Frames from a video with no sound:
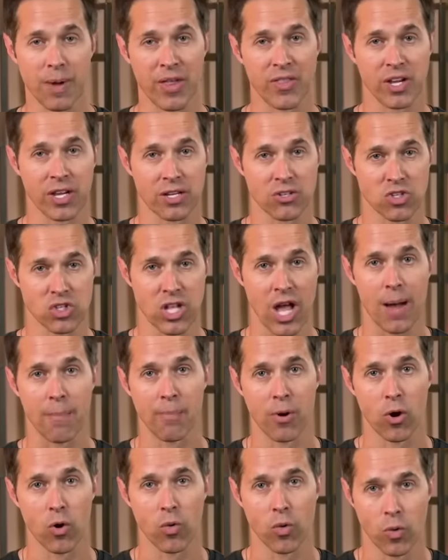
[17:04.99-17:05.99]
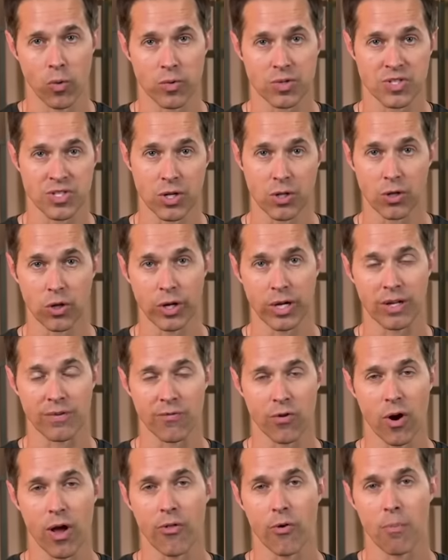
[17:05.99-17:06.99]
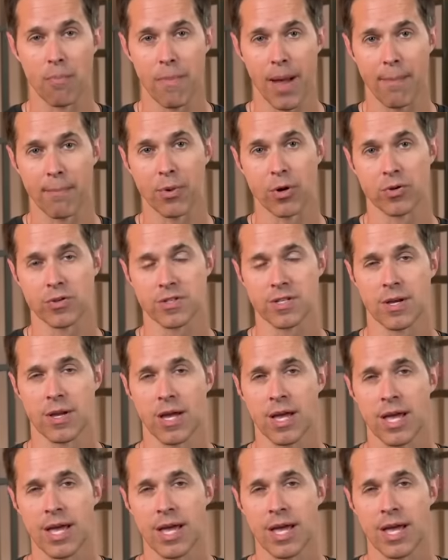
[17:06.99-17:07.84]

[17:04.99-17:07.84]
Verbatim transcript: by the Gestapo, who were still looking for other members.